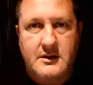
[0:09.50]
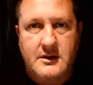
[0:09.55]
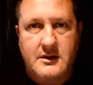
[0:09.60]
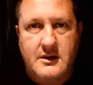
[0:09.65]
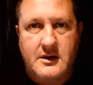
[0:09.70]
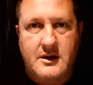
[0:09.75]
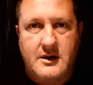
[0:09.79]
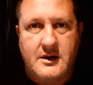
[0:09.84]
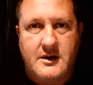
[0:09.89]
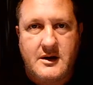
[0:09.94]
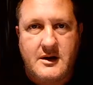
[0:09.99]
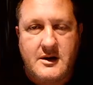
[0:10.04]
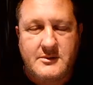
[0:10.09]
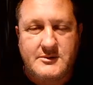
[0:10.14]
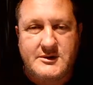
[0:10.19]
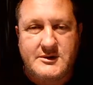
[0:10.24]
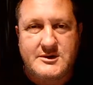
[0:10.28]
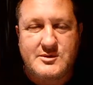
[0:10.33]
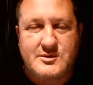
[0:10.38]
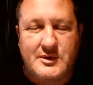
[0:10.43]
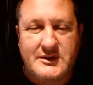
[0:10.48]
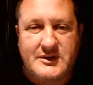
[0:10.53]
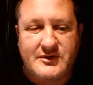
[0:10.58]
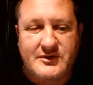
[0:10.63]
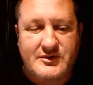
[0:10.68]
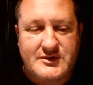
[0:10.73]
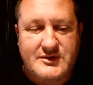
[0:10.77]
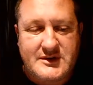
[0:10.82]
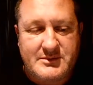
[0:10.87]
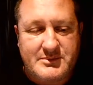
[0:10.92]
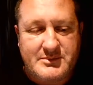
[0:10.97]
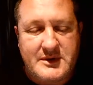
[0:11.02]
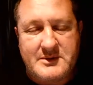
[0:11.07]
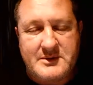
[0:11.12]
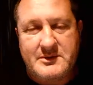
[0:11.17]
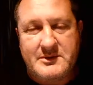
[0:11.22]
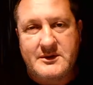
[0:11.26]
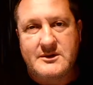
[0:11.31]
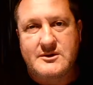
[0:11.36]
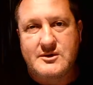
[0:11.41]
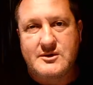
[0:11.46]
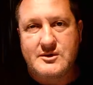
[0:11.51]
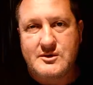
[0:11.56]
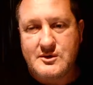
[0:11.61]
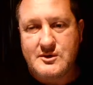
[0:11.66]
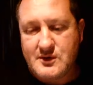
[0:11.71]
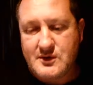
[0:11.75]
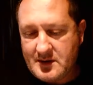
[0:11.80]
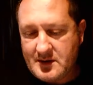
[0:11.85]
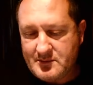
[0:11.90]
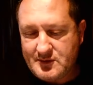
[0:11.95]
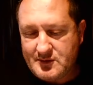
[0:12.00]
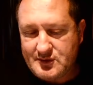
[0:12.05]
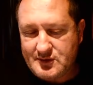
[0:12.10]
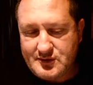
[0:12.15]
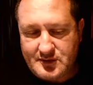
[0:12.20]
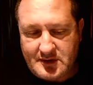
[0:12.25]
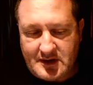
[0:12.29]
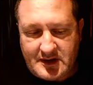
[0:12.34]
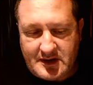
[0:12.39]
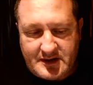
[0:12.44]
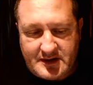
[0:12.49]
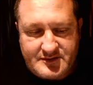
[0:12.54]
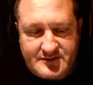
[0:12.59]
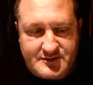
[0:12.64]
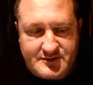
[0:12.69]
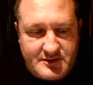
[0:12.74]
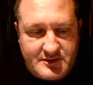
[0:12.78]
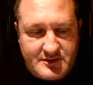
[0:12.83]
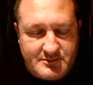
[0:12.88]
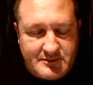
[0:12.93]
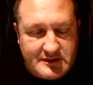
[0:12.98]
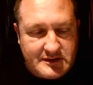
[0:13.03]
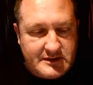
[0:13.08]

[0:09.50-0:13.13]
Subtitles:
I'm just waiting for some people to come onto the live stream.